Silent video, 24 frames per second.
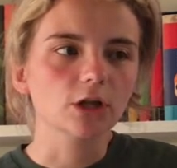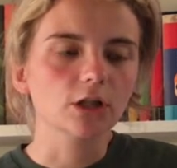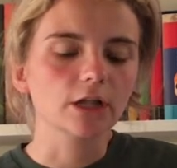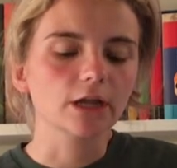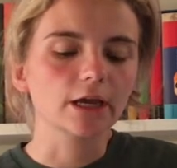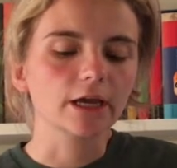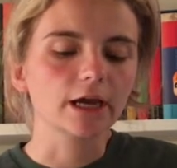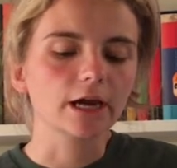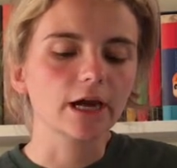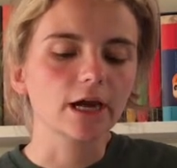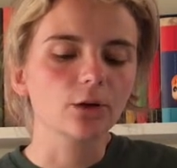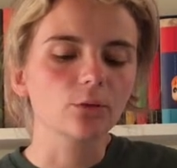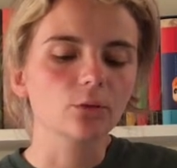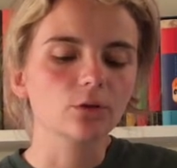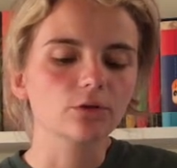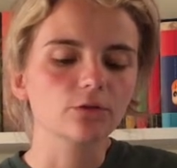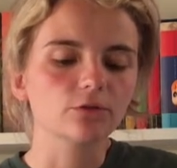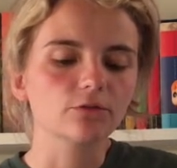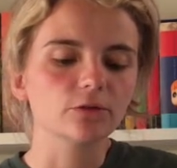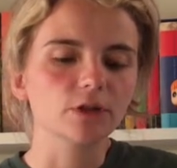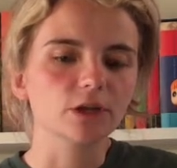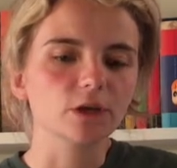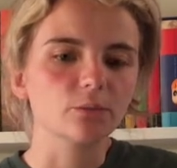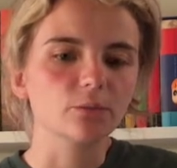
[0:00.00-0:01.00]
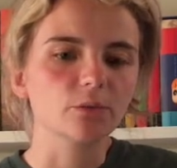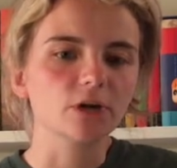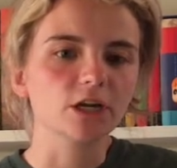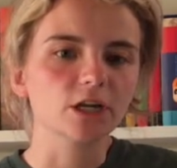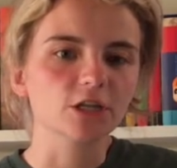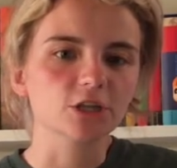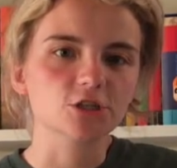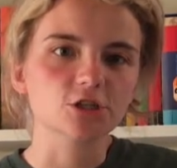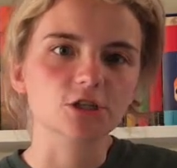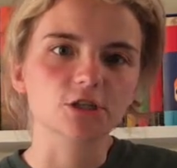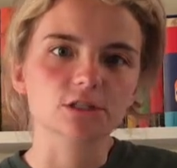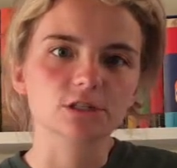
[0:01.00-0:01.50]
Like, I would have, like,
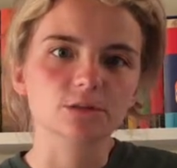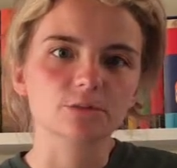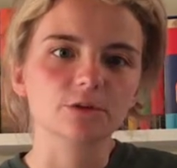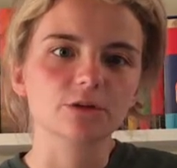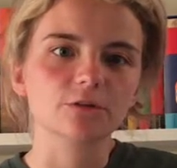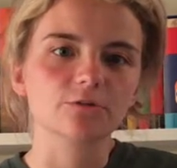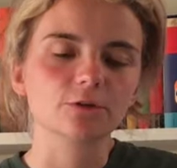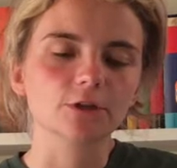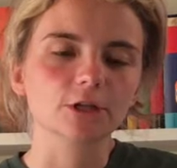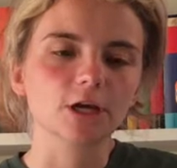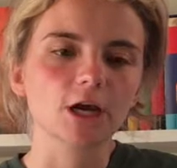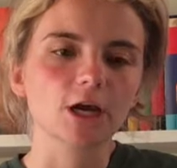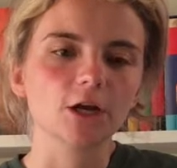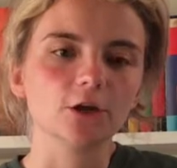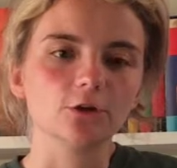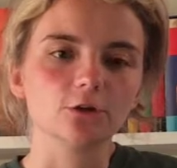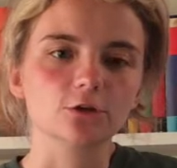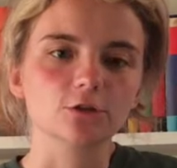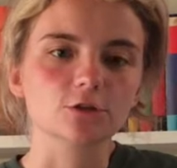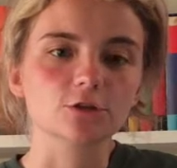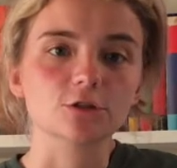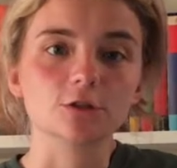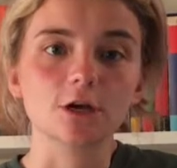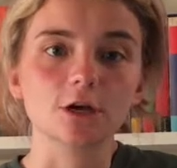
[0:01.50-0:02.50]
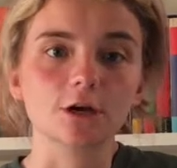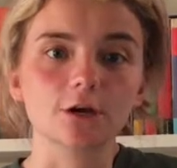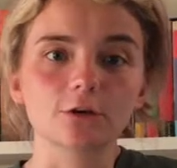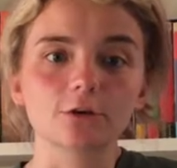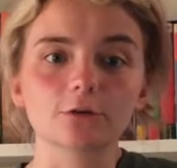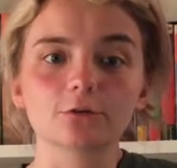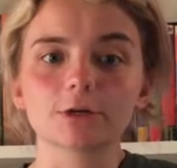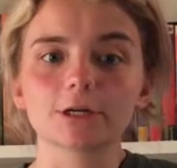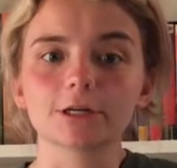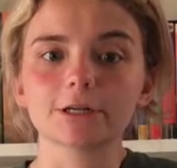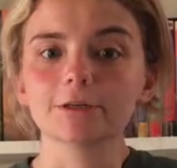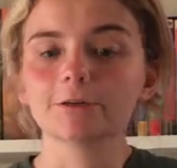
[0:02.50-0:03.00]
body checked somebody for that, and you're just not
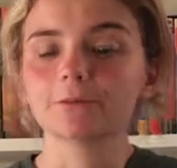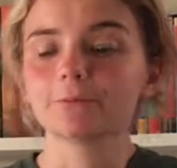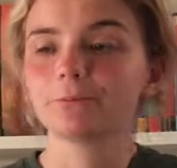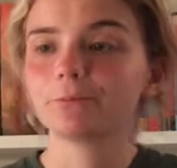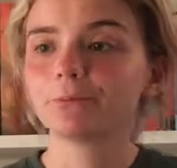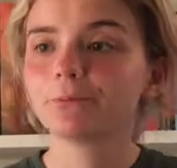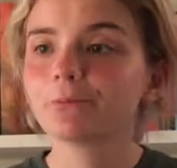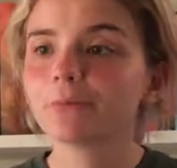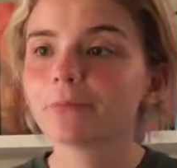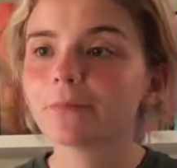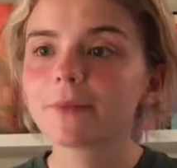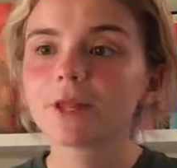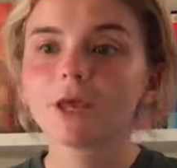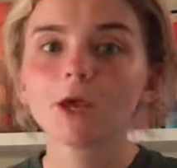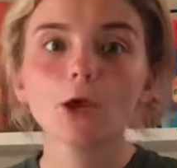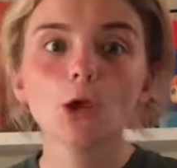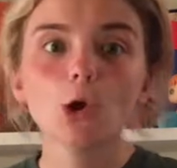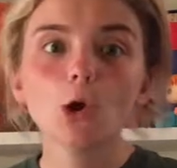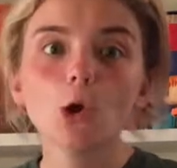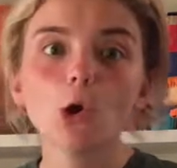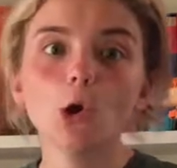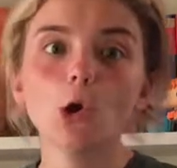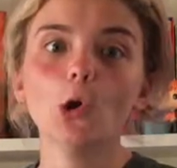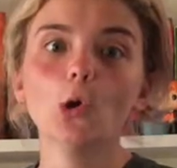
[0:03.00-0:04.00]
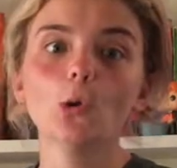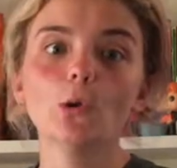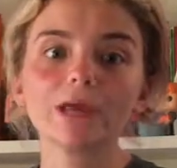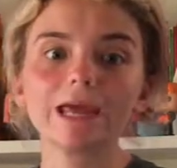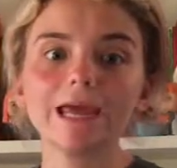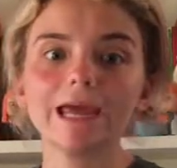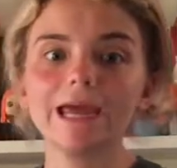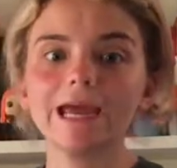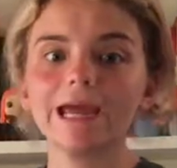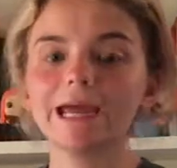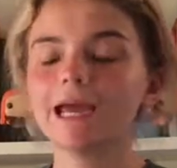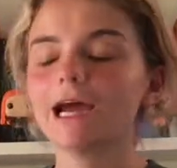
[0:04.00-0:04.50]
gonna read it.
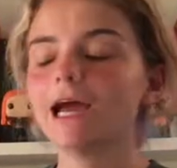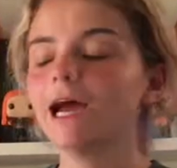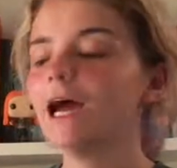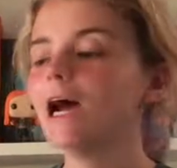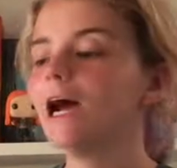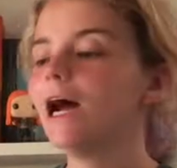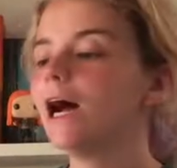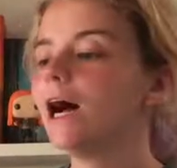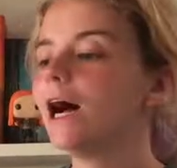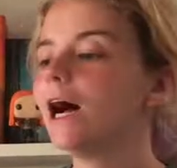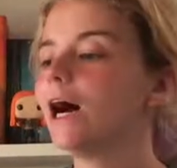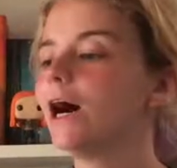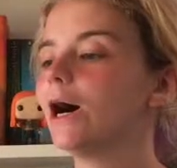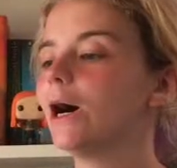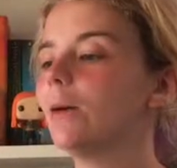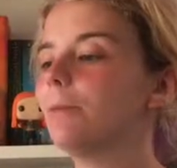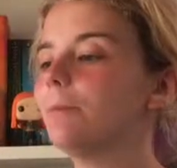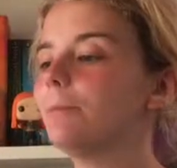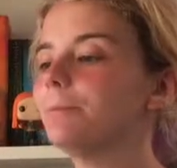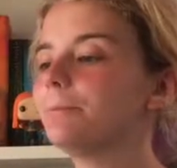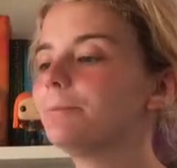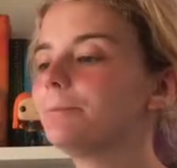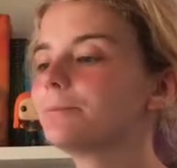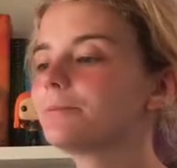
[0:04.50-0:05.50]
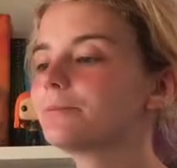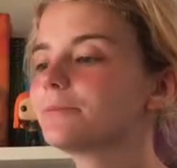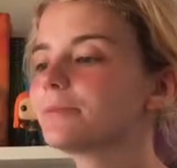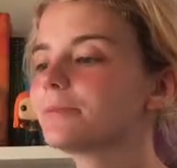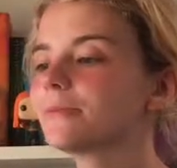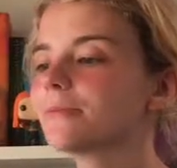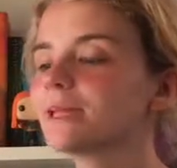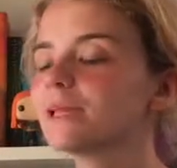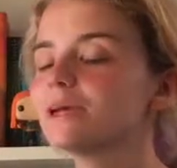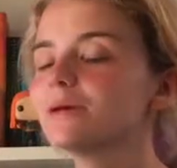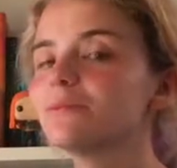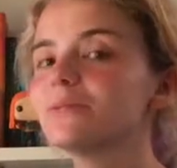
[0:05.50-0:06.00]
Okay.
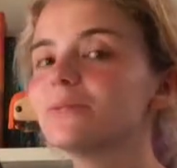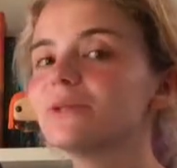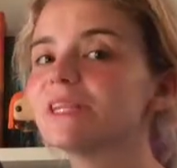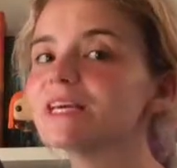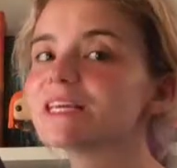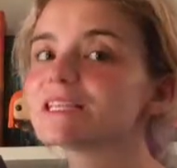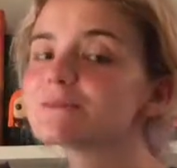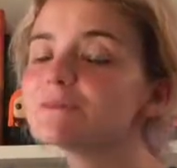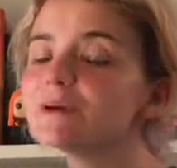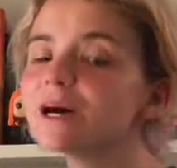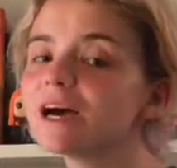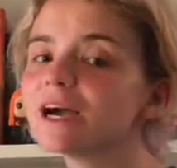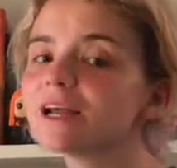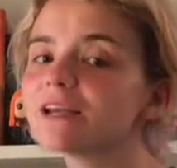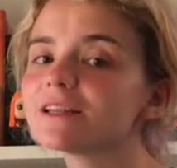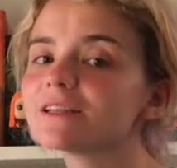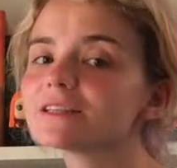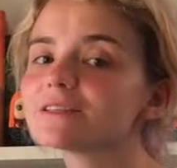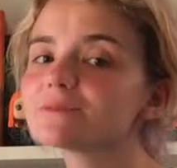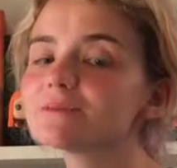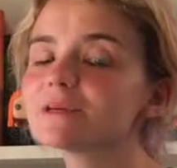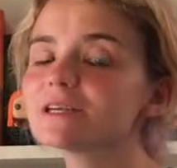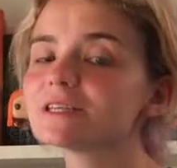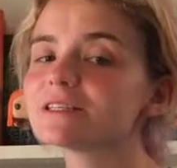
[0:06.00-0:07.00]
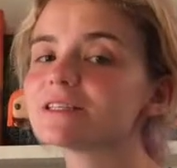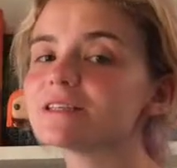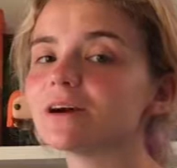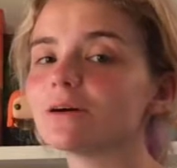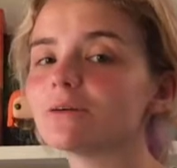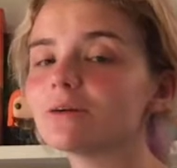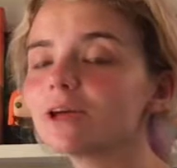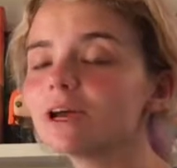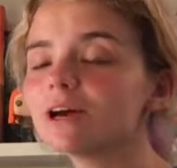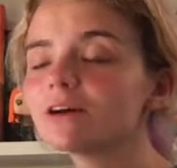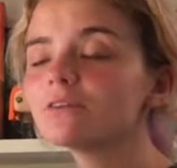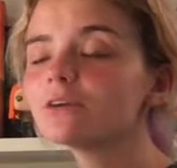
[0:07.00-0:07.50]
But that's behind us, because
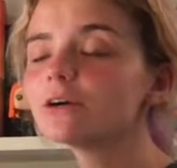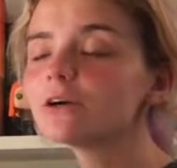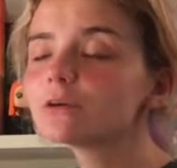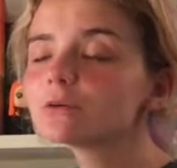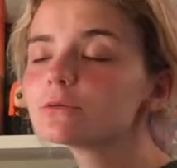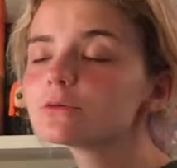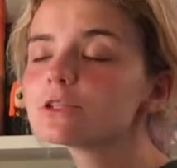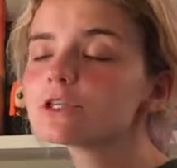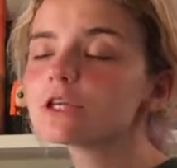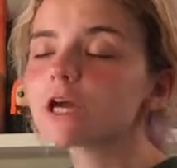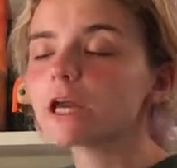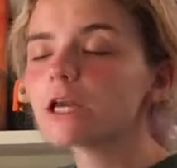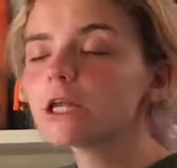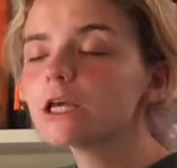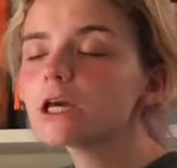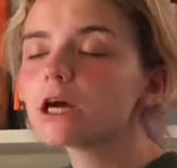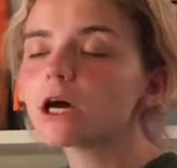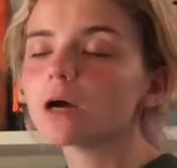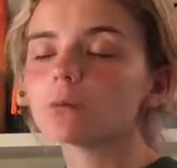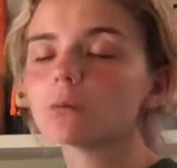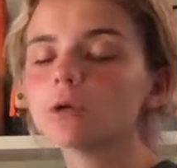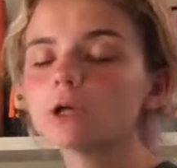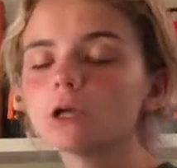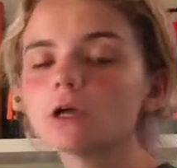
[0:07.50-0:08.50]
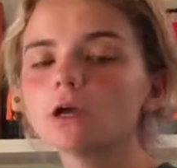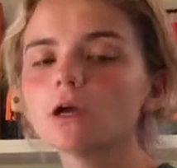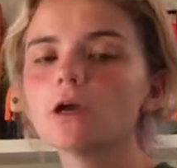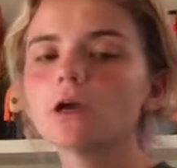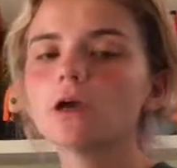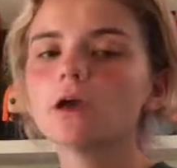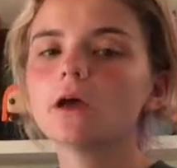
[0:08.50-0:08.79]
now we have our own shiny copy.